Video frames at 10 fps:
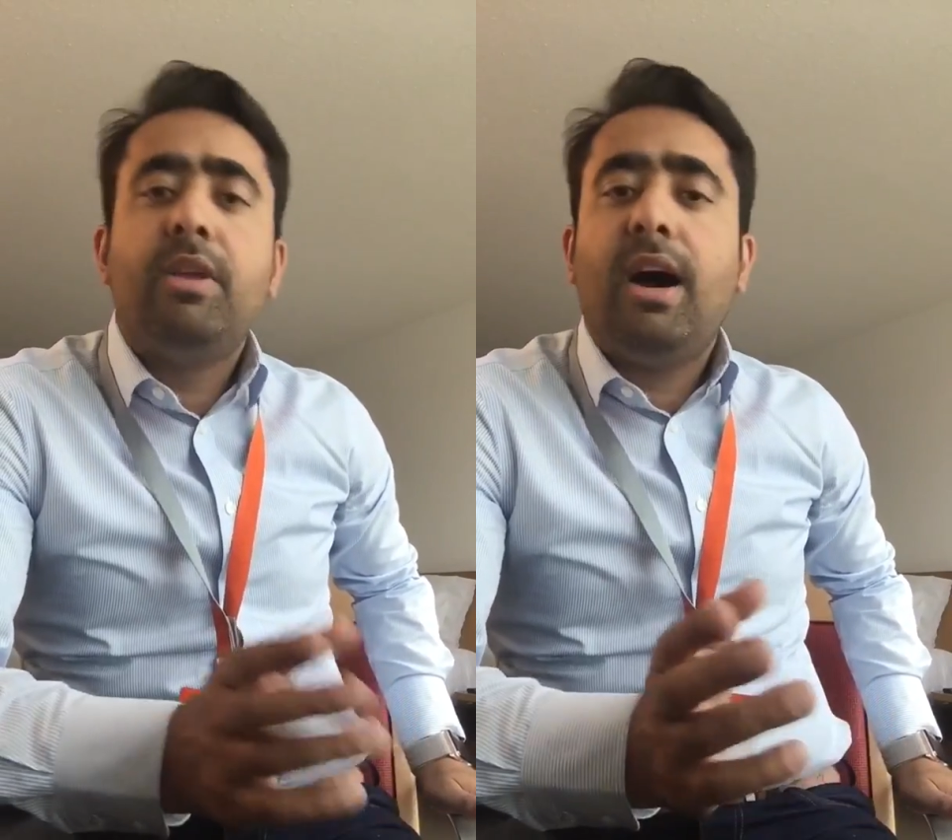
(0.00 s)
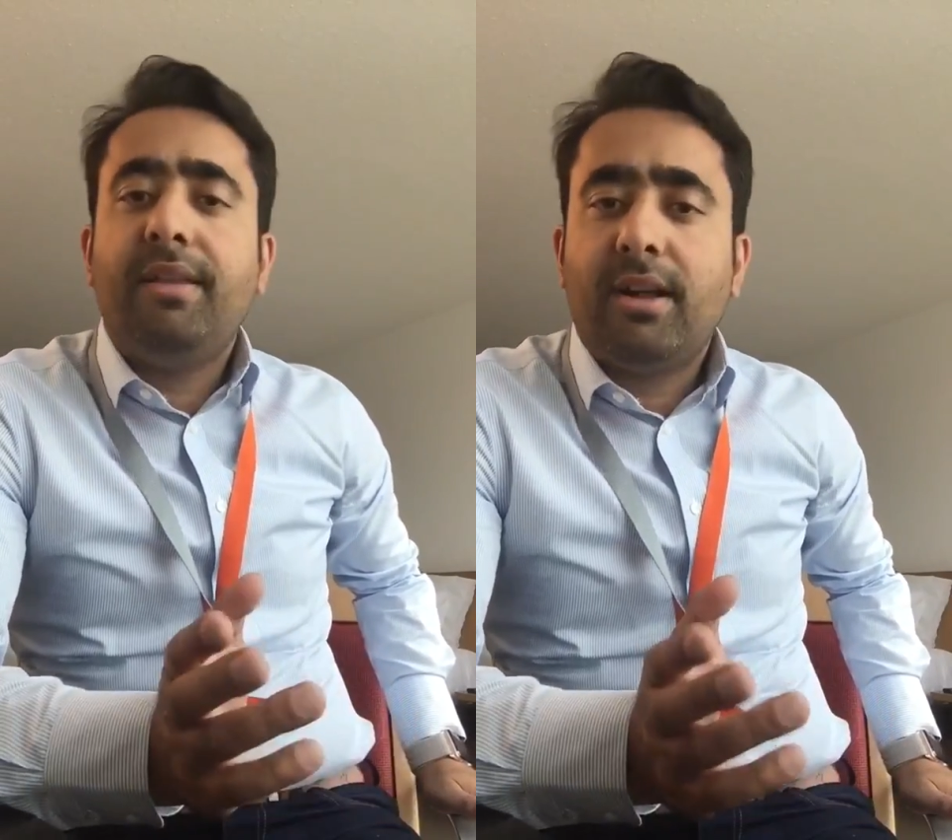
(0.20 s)

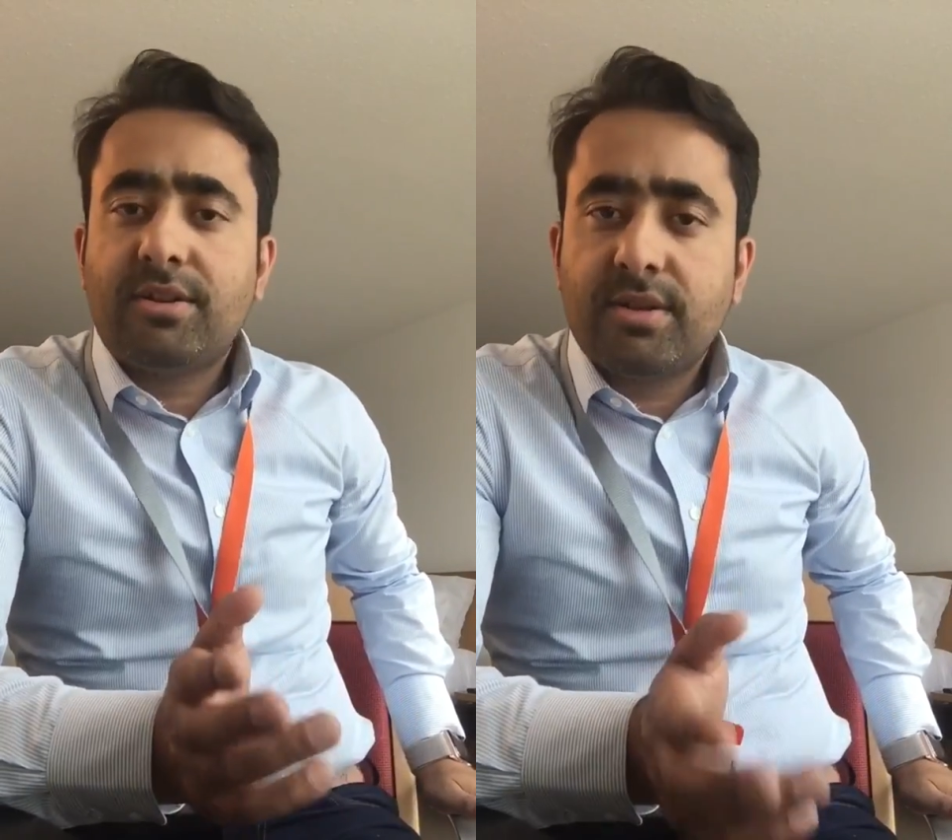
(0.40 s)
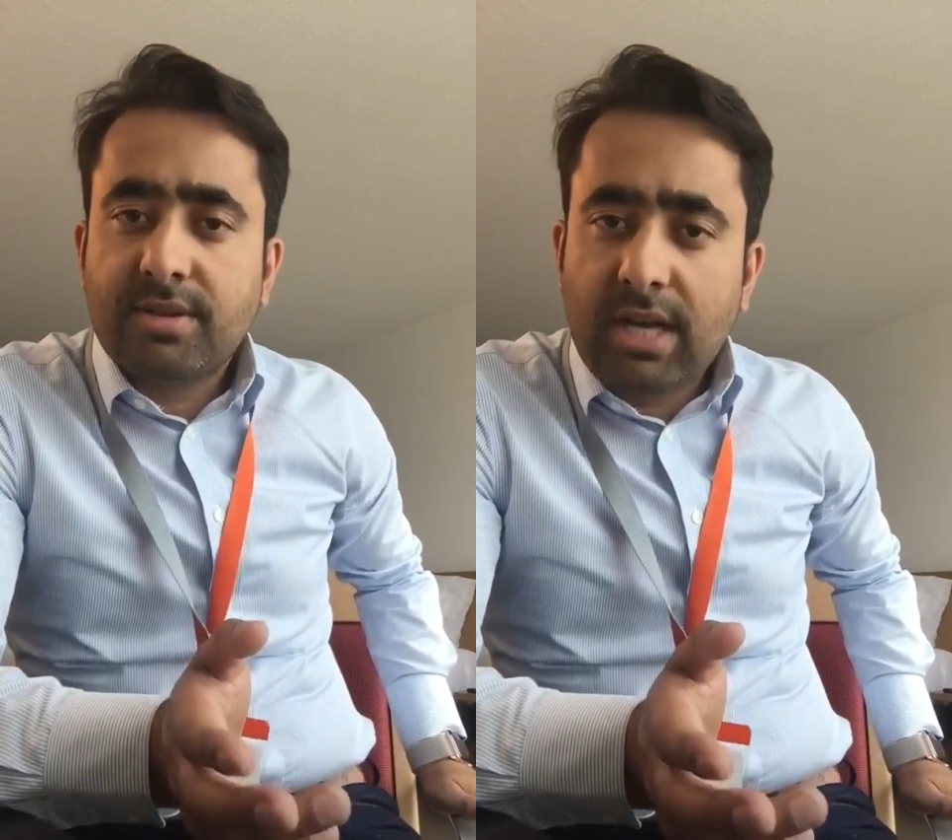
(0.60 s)
an
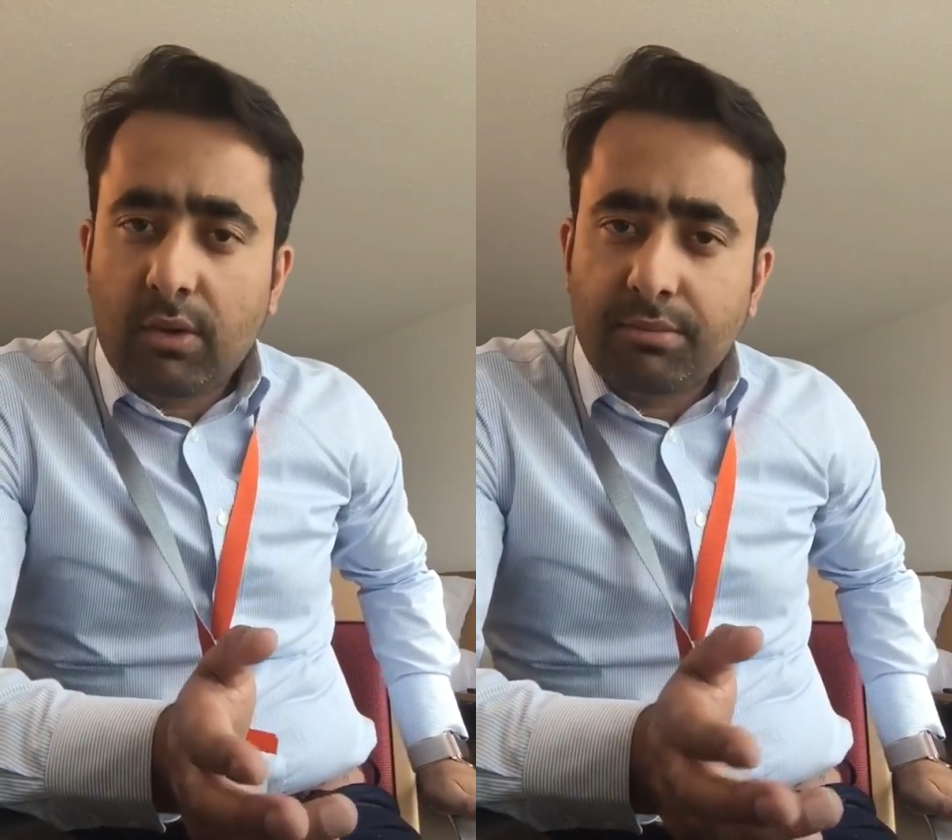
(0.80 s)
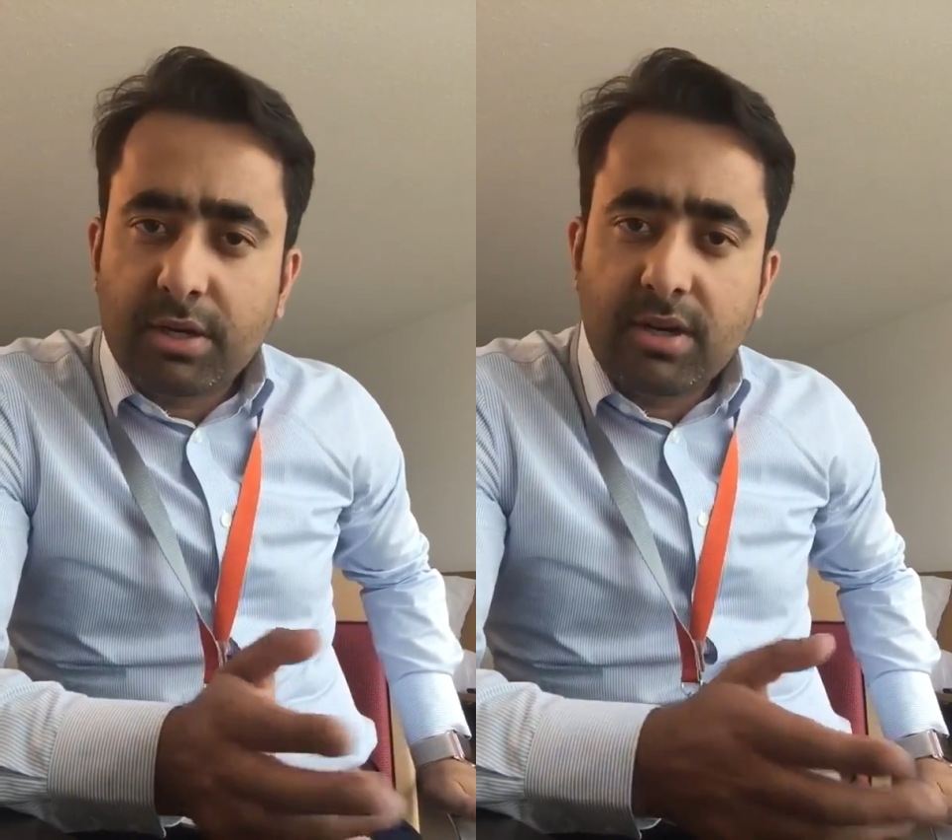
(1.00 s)

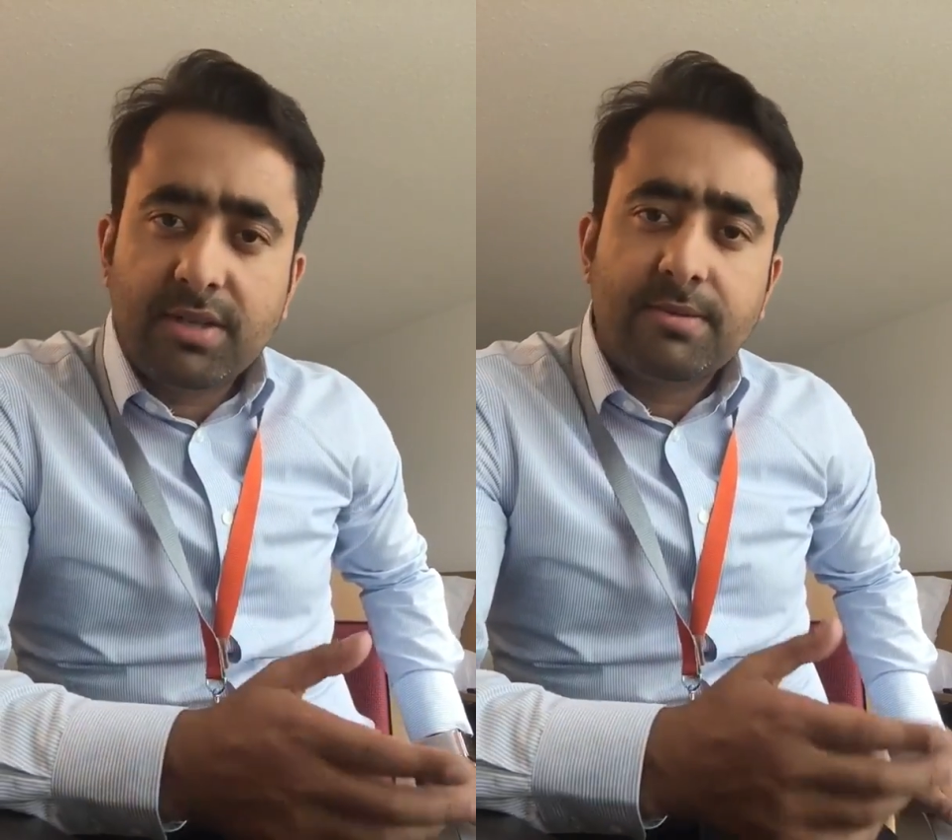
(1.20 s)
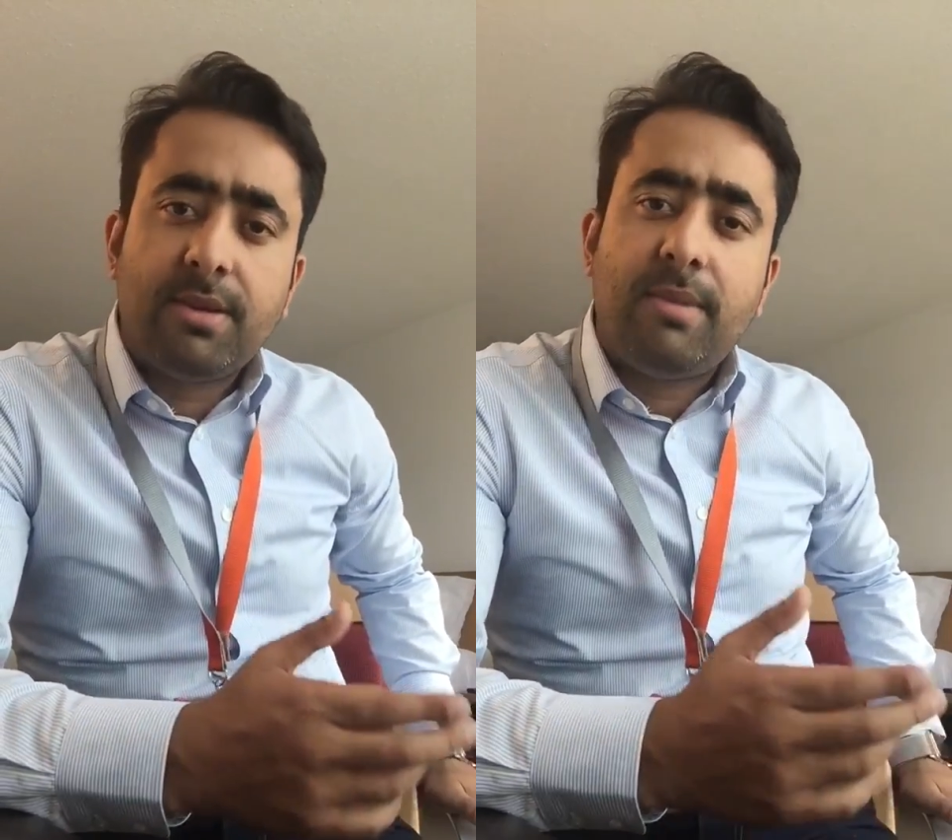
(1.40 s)
ultrasound because
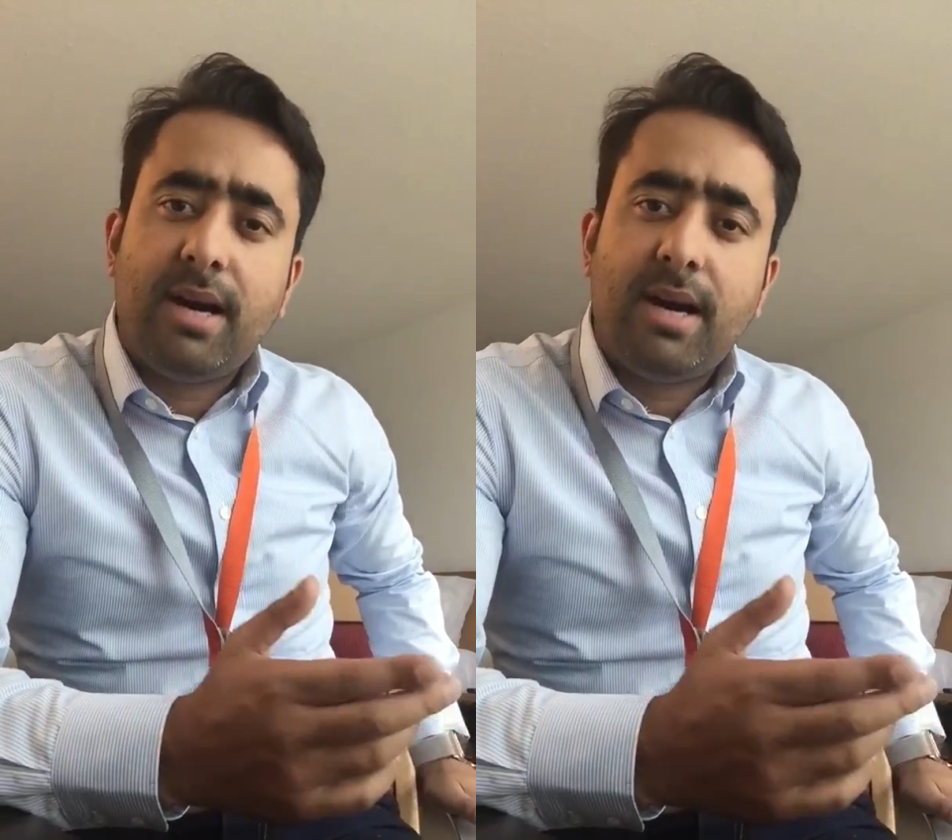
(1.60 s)
of some